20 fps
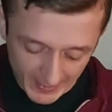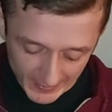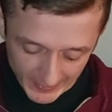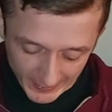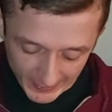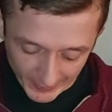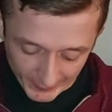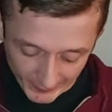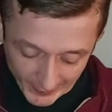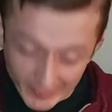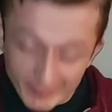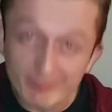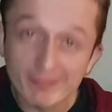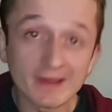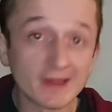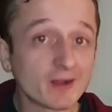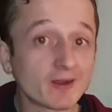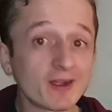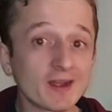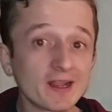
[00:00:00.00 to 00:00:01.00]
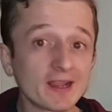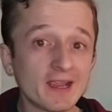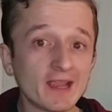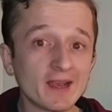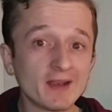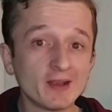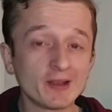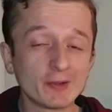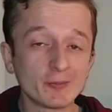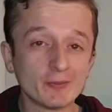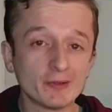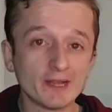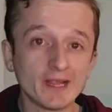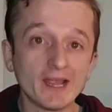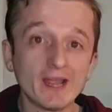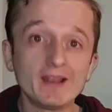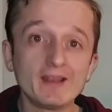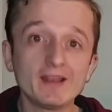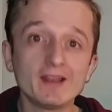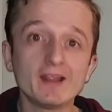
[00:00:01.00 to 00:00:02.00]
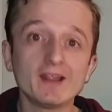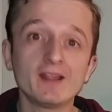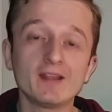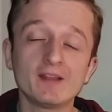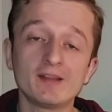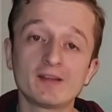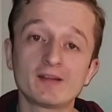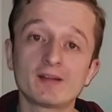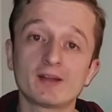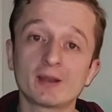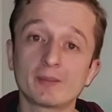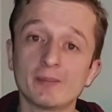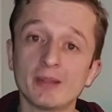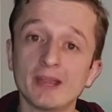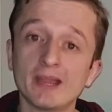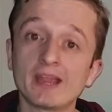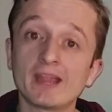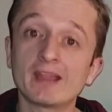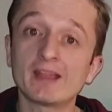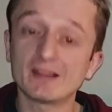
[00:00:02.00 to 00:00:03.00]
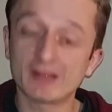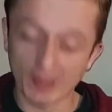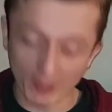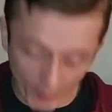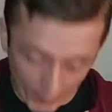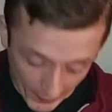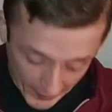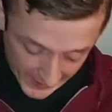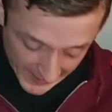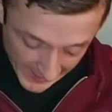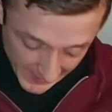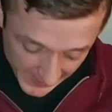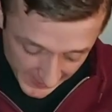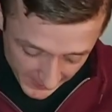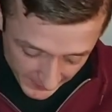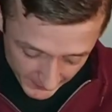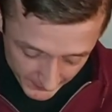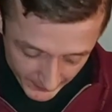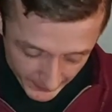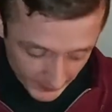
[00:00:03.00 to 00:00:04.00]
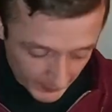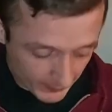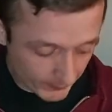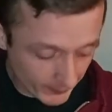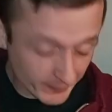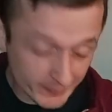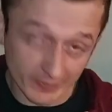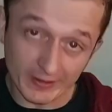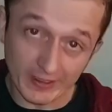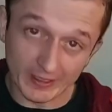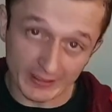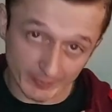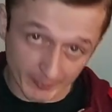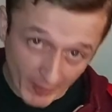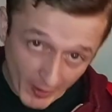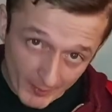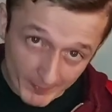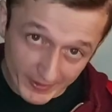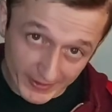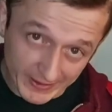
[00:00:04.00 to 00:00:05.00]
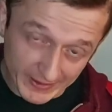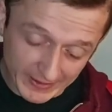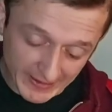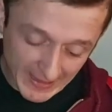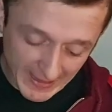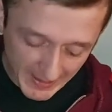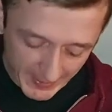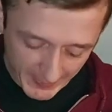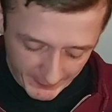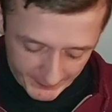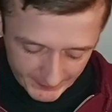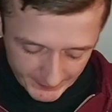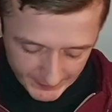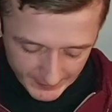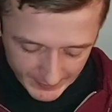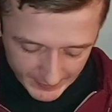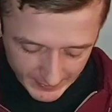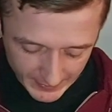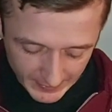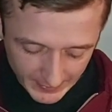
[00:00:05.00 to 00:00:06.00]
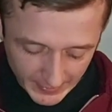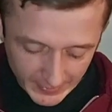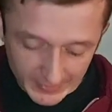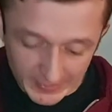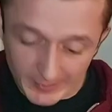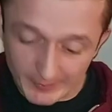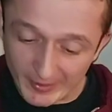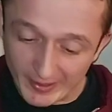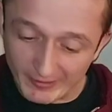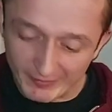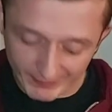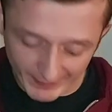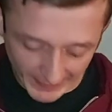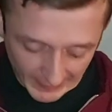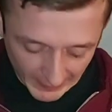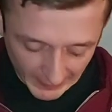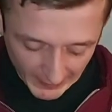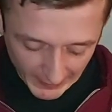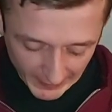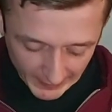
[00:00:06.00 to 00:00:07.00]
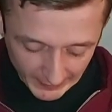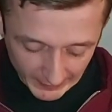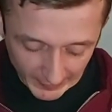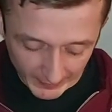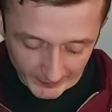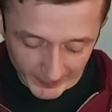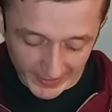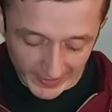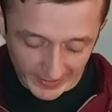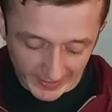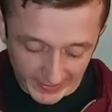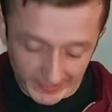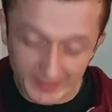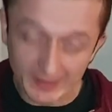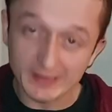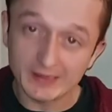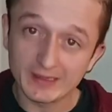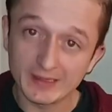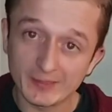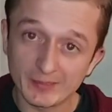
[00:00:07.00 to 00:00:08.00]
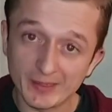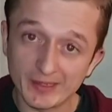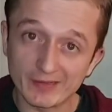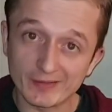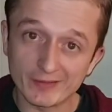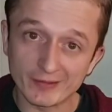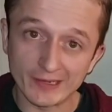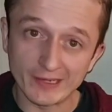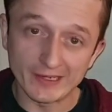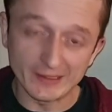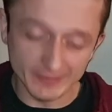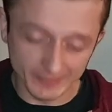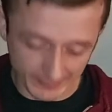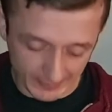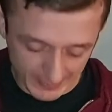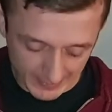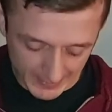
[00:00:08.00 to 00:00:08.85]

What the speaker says: So the ring finger, again, like we said, is going to pick the high E, which is on the bottom of the guitar. The middle finger is going to pick the B string.